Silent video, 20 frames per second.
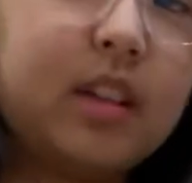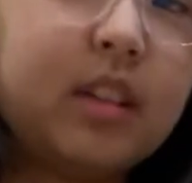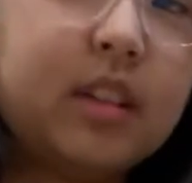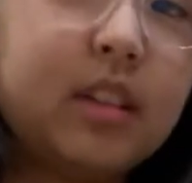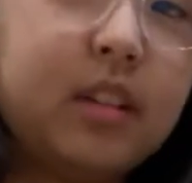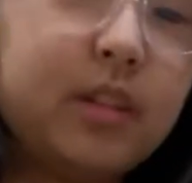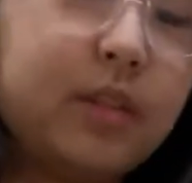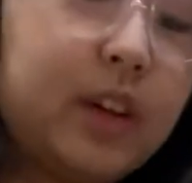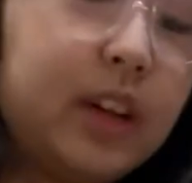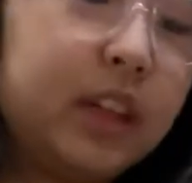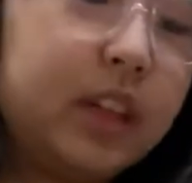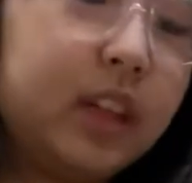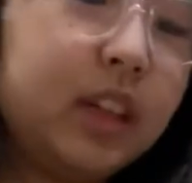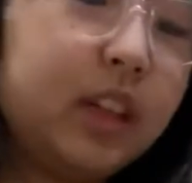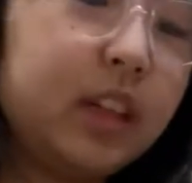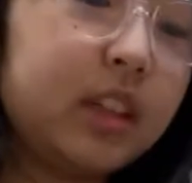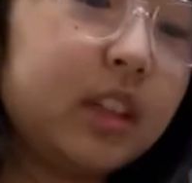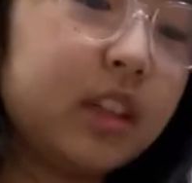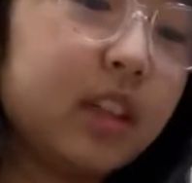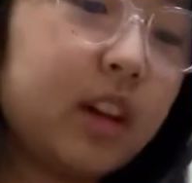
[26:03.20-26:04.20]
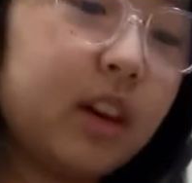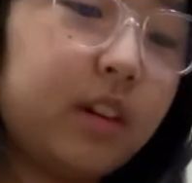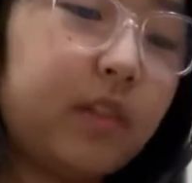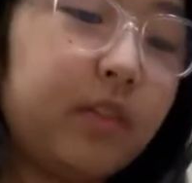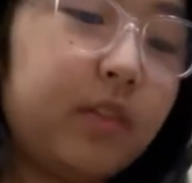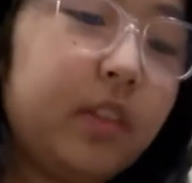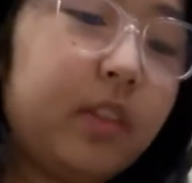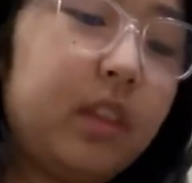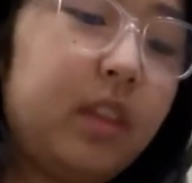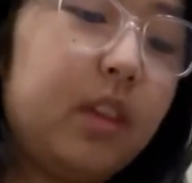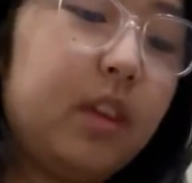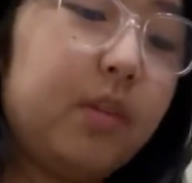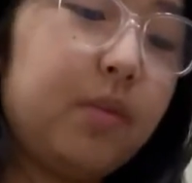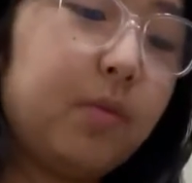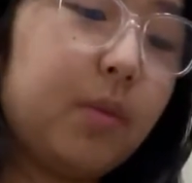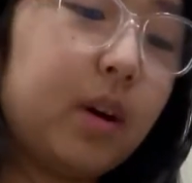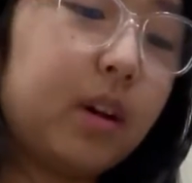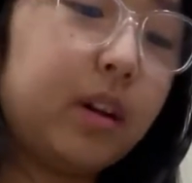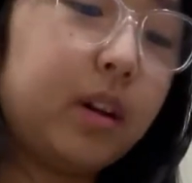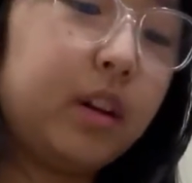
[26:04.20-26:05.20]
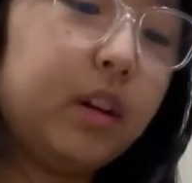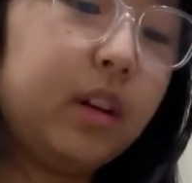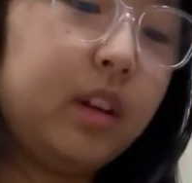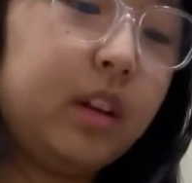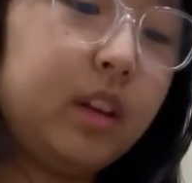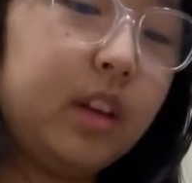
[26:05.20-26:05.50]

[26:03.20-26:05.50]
surroundings of the water